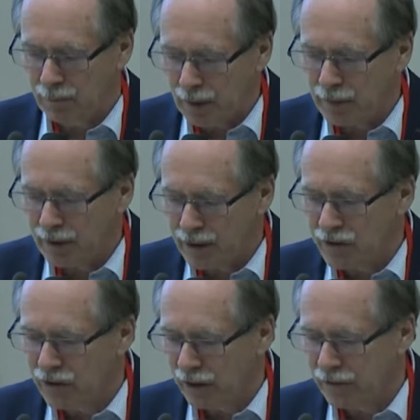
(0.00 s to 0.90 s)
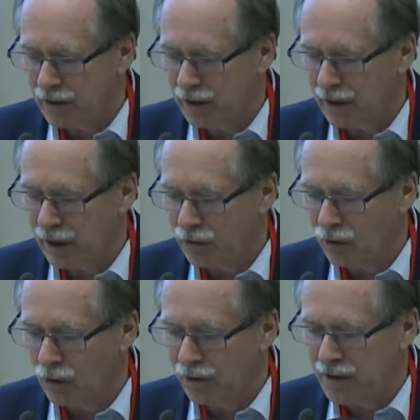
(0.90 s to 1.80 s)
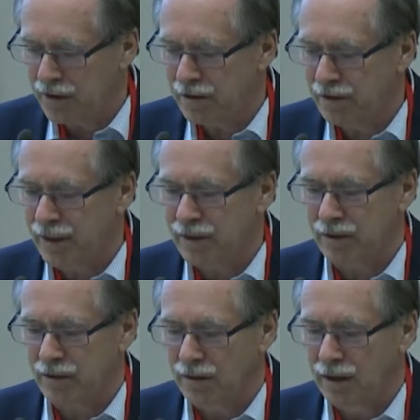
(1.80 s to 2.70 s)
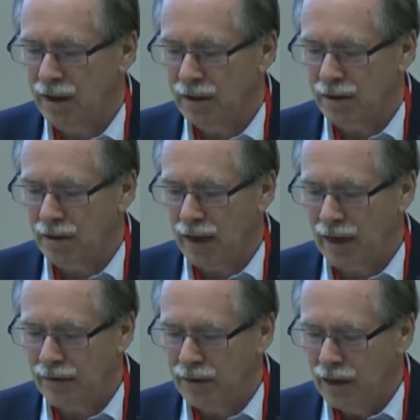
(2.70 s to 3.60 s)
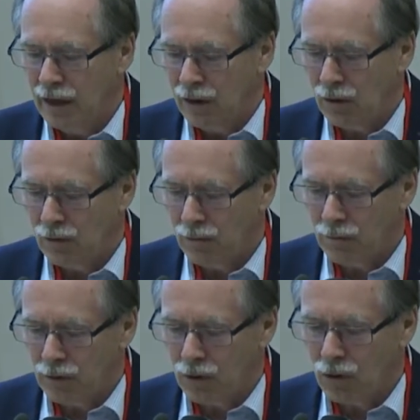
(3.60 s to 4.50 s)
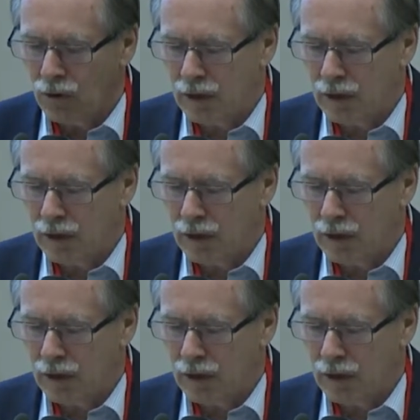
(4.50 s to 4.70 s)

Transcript: maybe there is nothing here at all. This is a desert. And uh, or